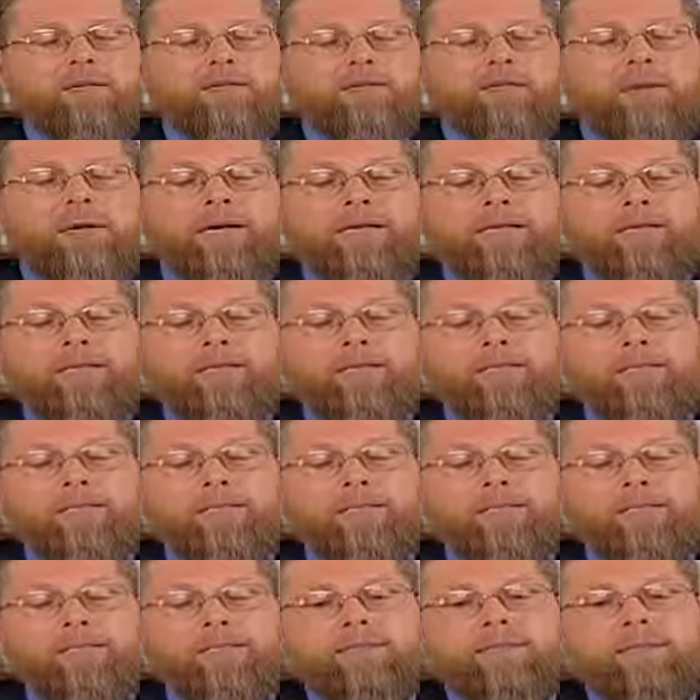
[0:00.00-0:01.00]
By
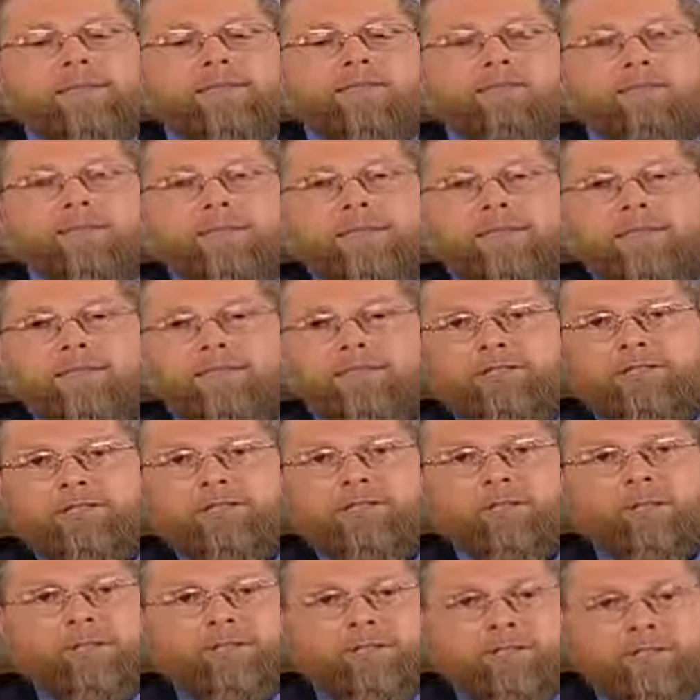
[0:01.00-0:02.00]
this
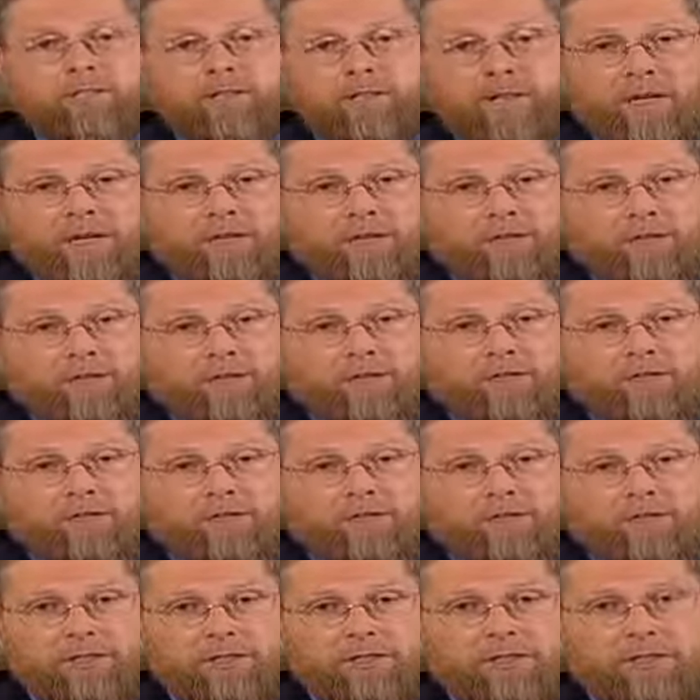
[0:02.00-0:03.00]
definition, which is not the
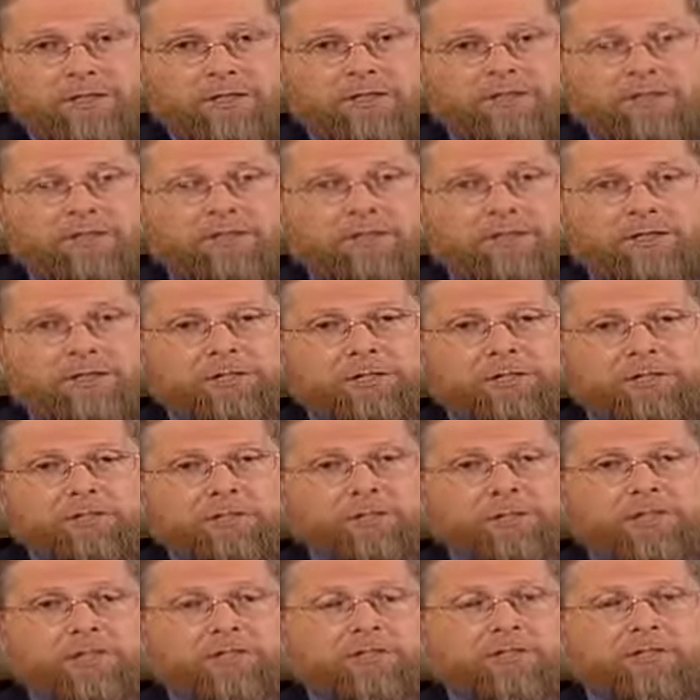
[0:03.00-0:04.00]
dictionary definition,
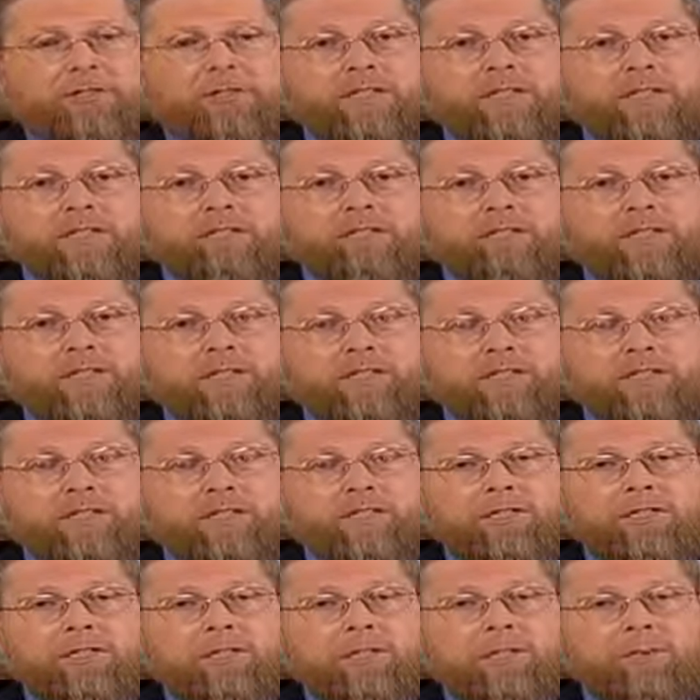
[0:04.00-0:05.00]
but it's the definition
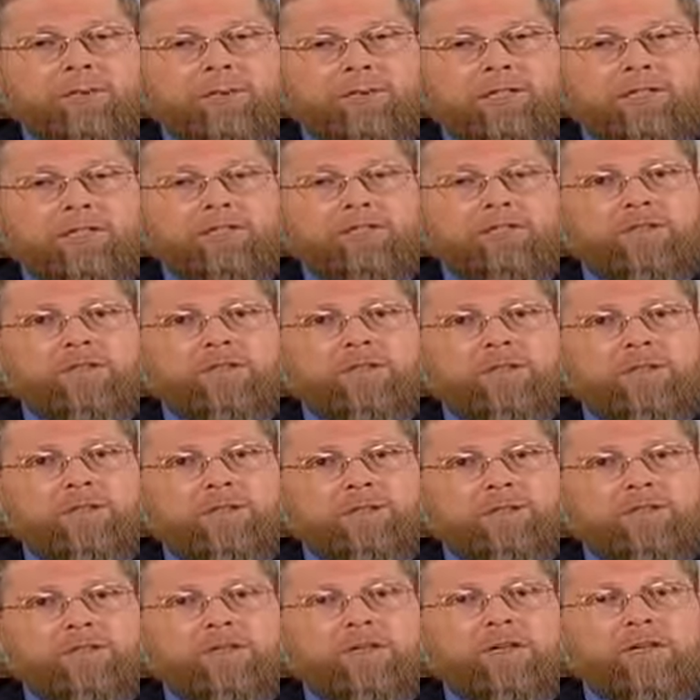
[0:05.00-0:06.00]
according to
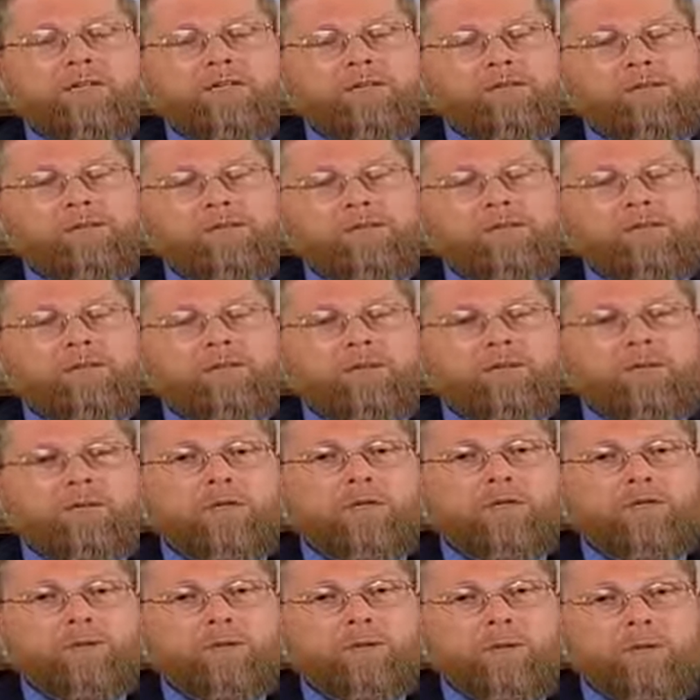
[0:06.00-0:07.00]
Thomas Huxley, the one
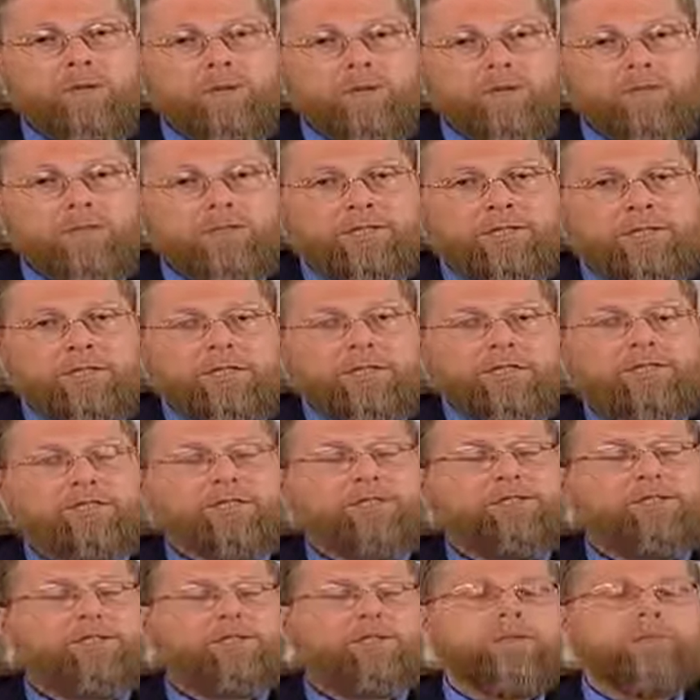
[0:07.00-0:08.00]
who originated the
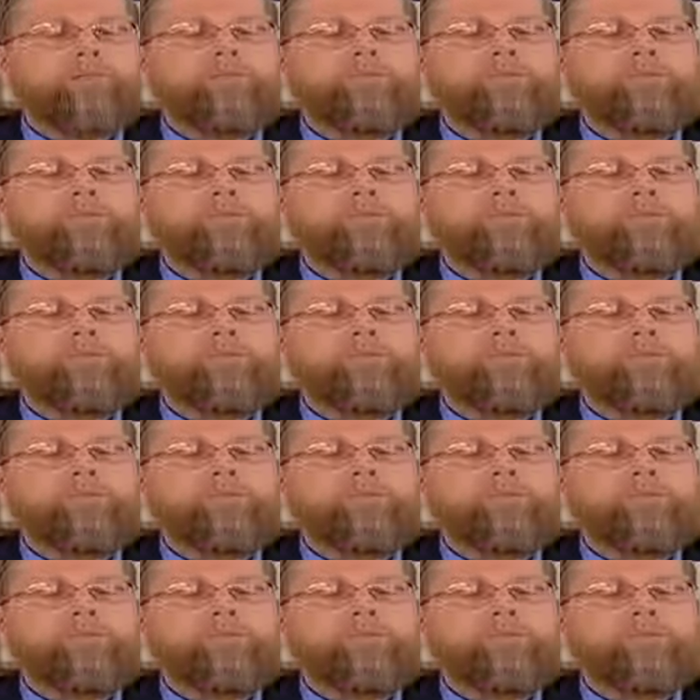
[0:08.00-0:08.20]
term,